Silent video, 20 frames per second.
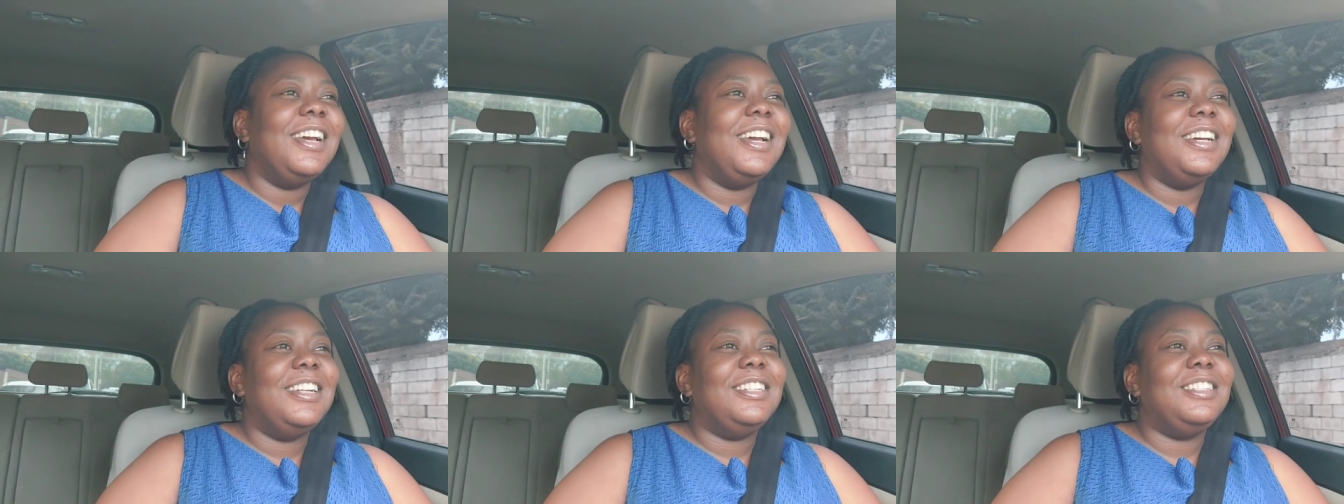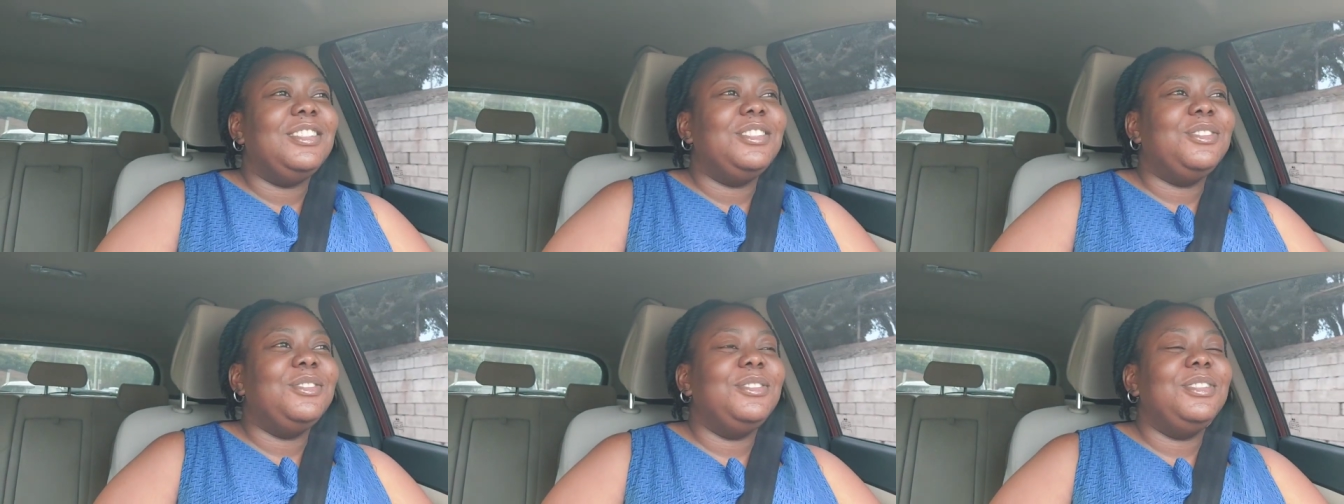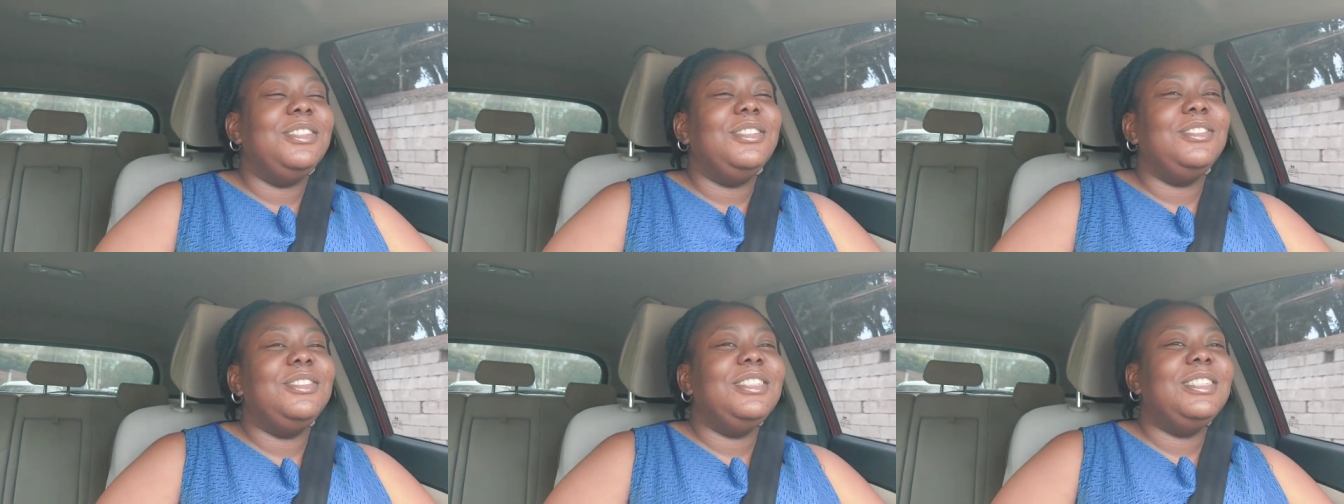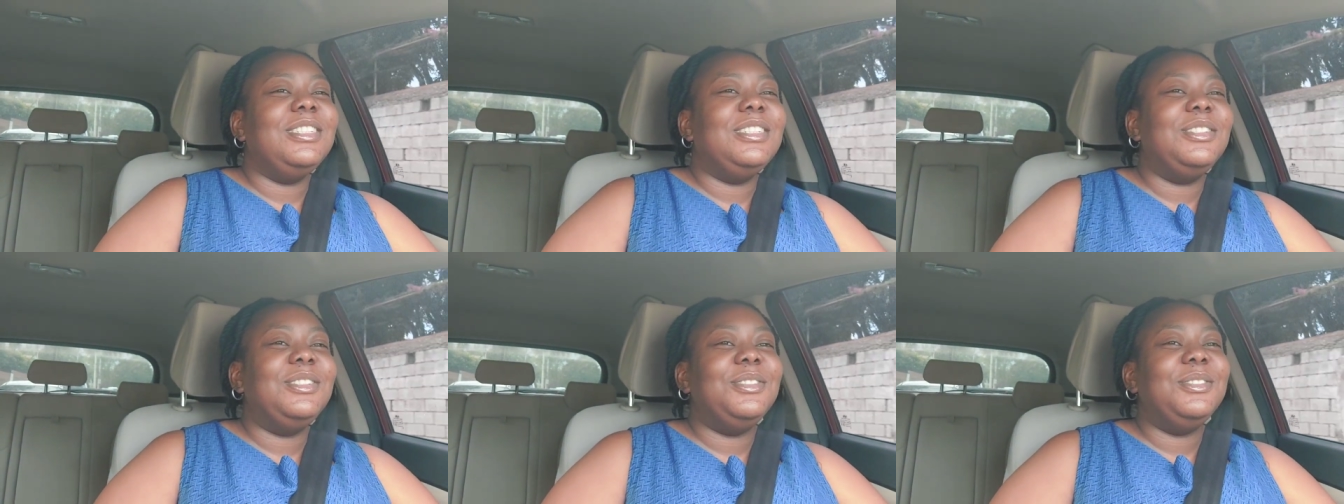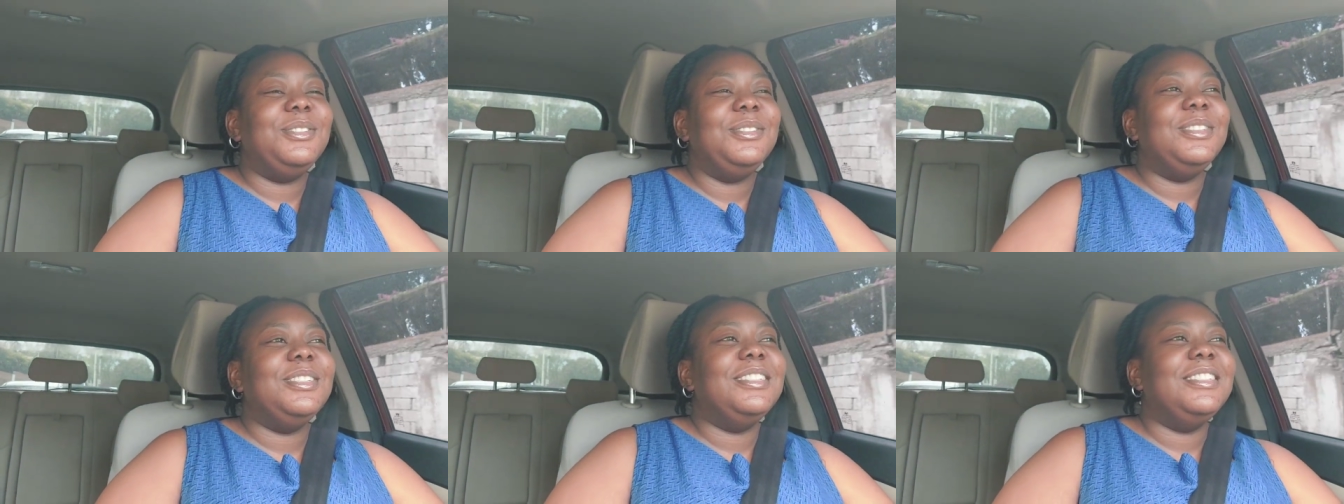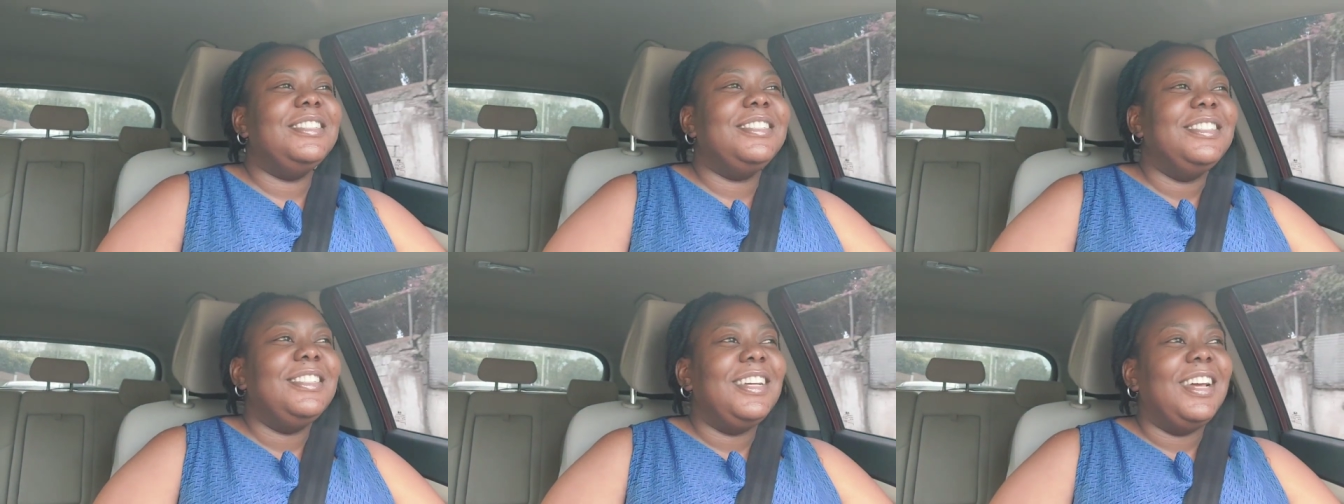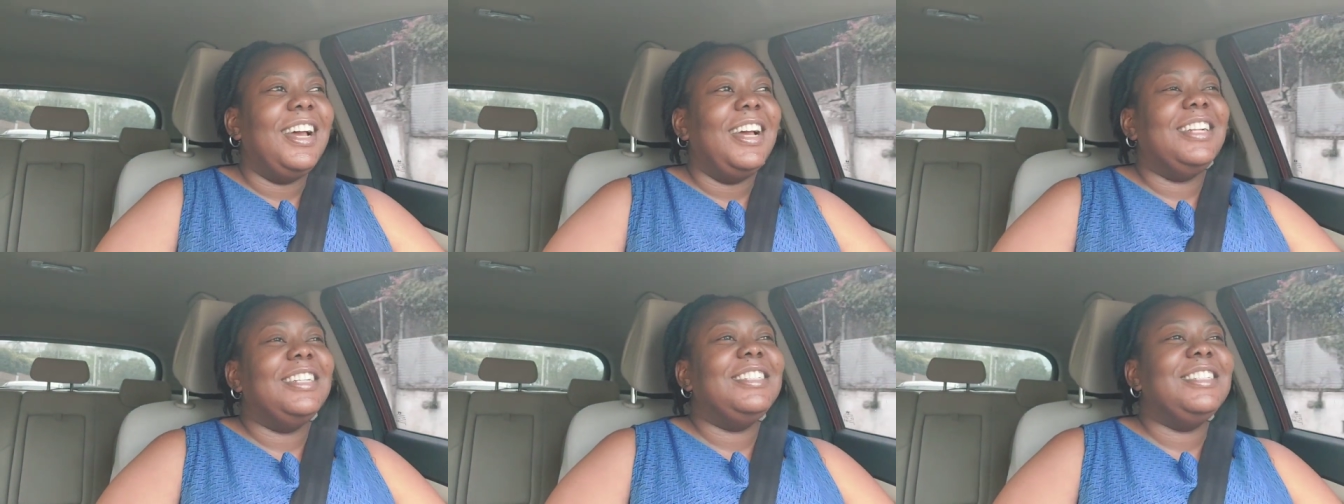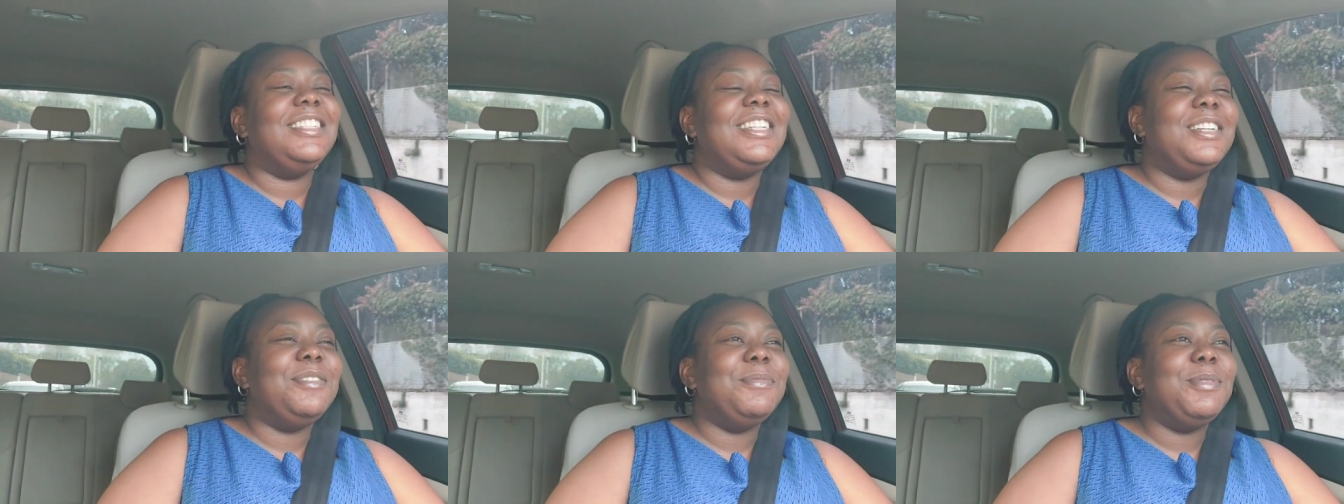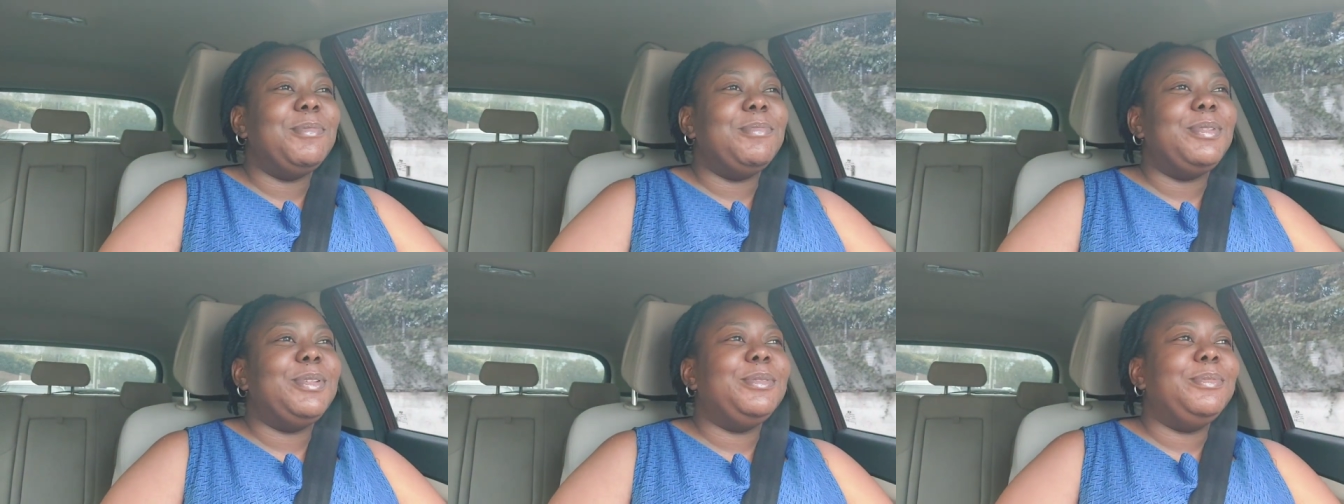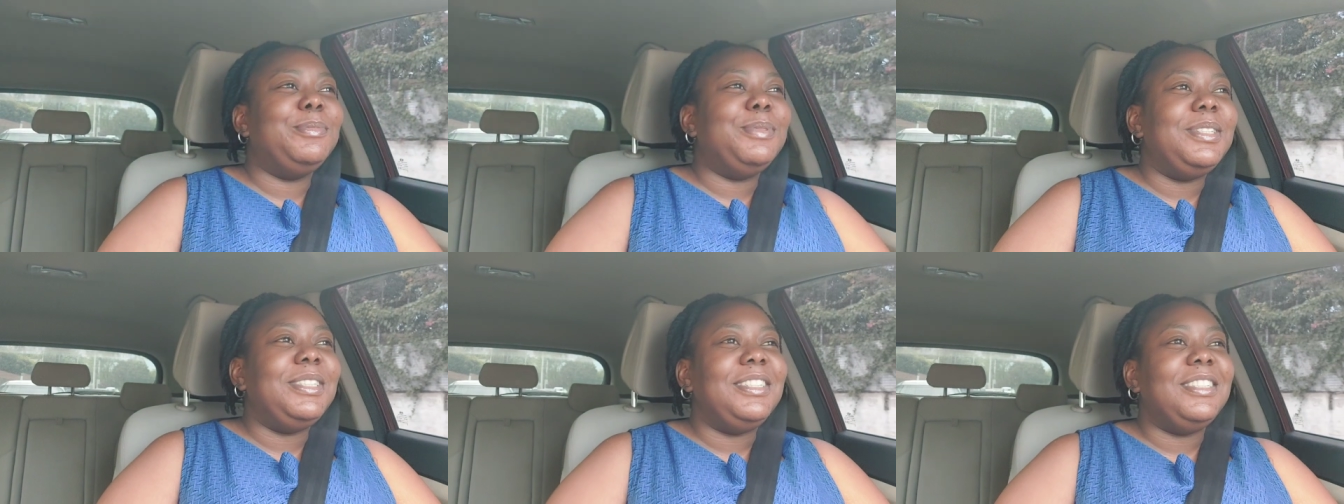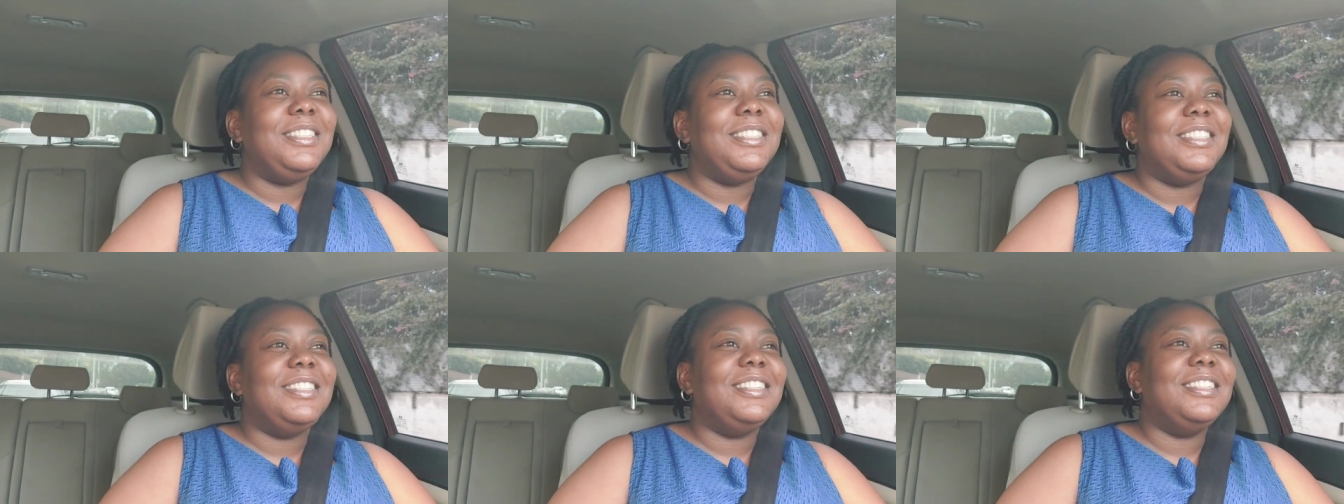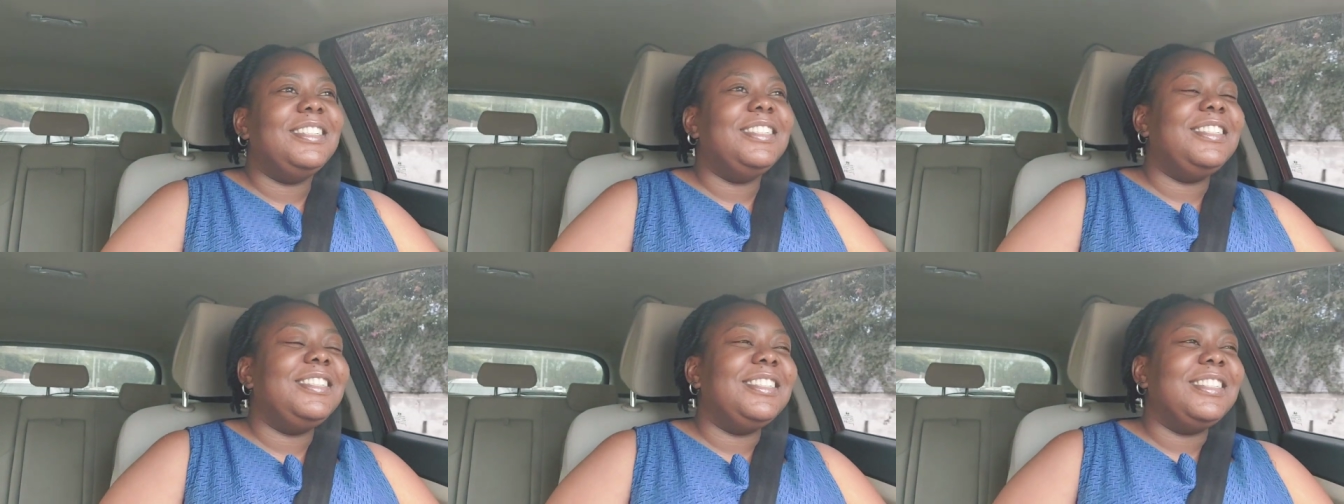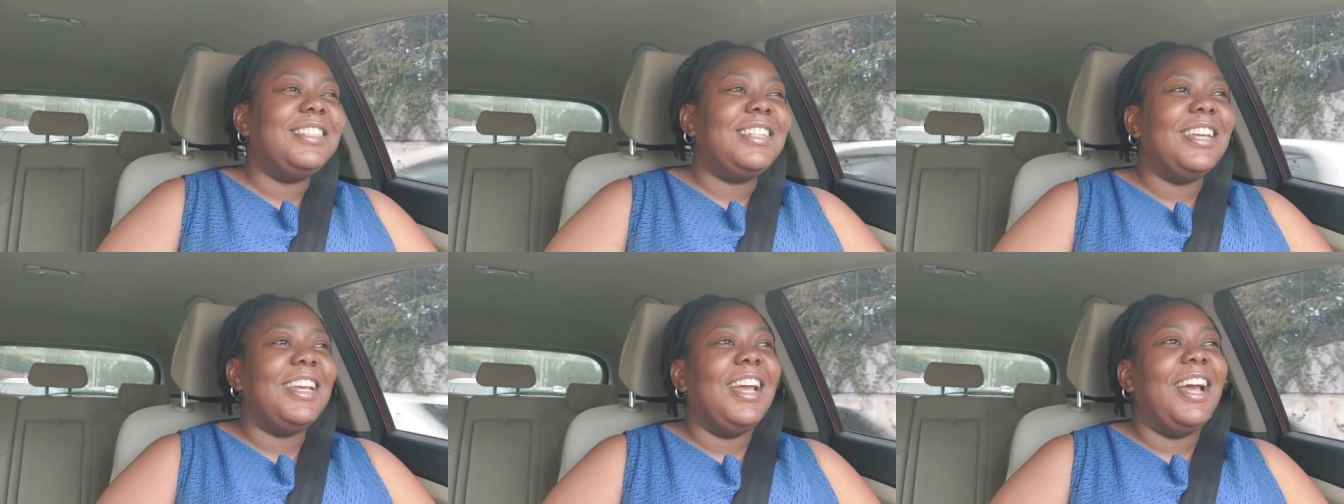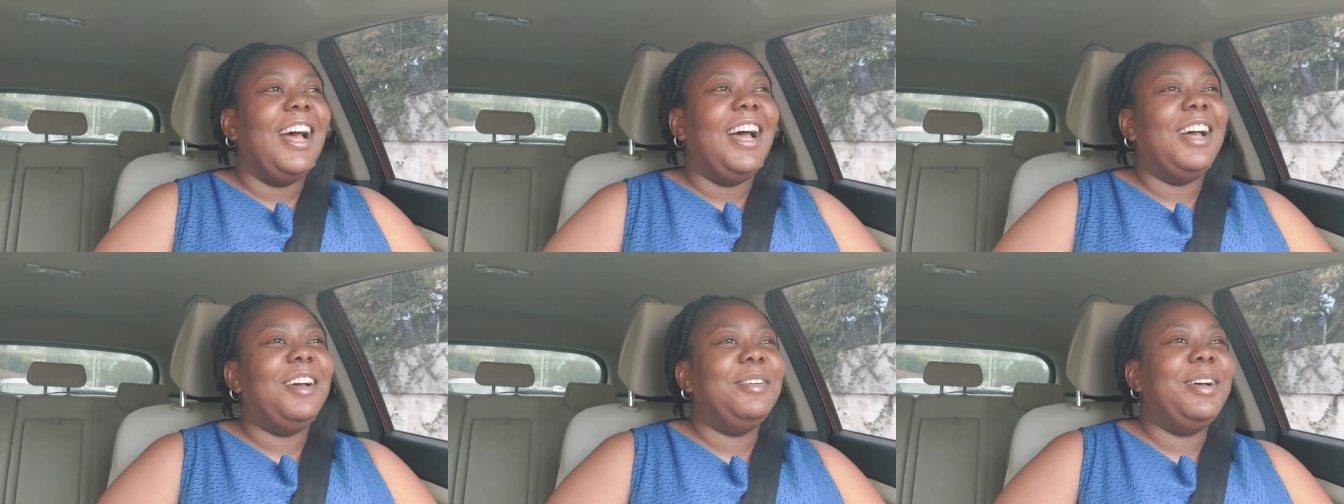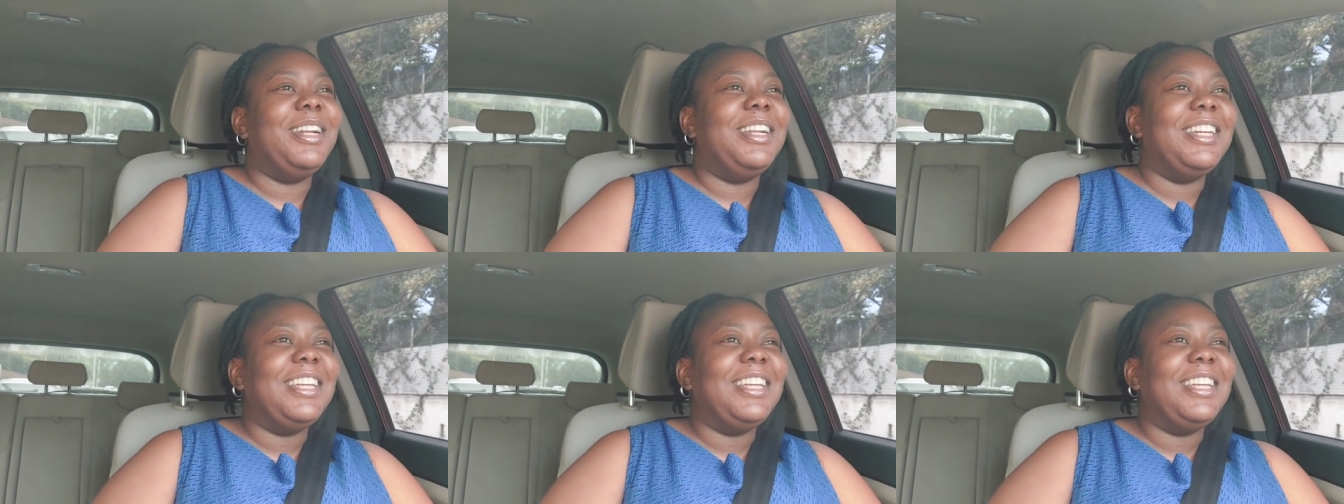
and it's really, really cool and she came up to me in the uh,